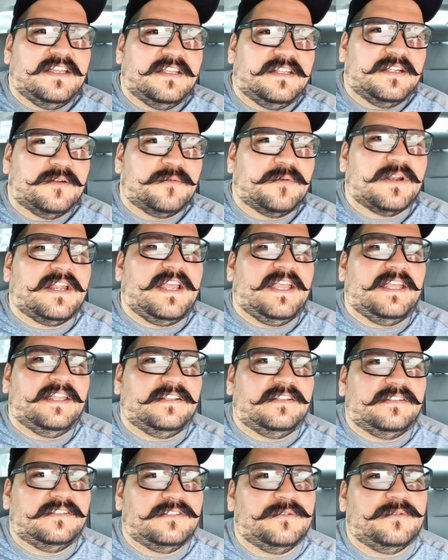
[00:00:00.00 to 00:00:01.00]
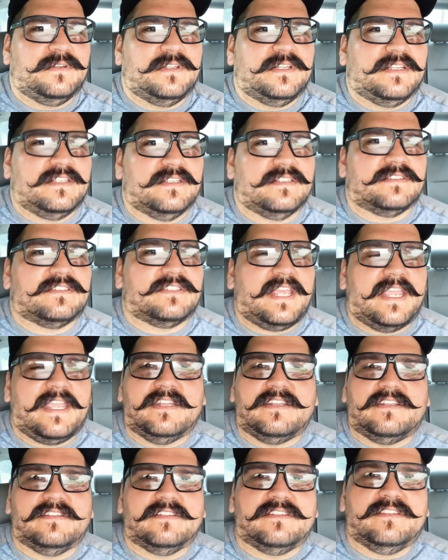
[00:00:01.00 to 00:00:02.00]
And uh, we're gonna head to an estate
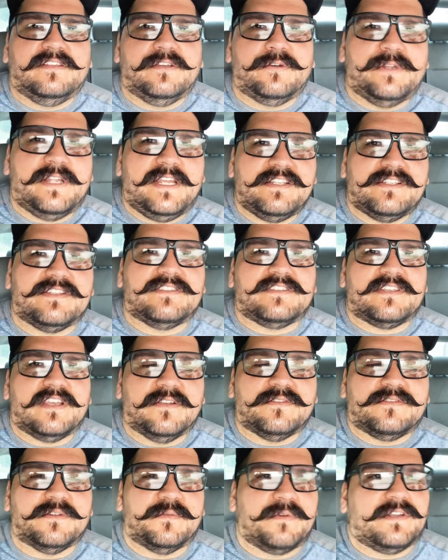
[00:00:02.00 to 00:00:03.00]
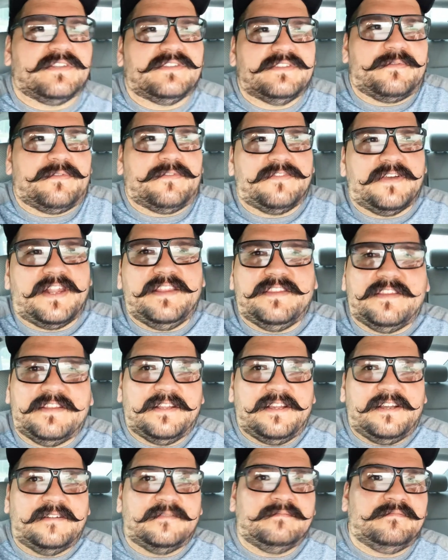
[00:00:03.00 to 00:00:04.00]
liquidation sale. So we're gonna see if we can find anything
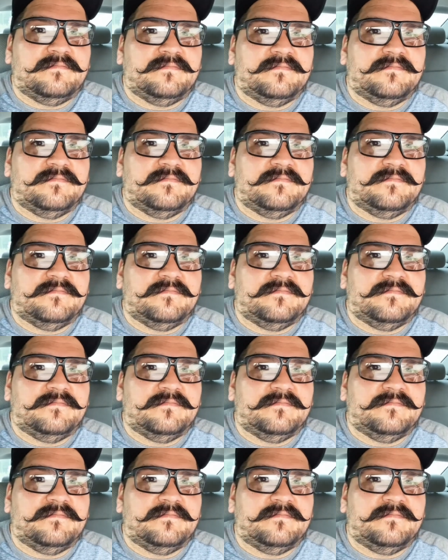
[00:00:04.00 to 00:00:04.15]
there.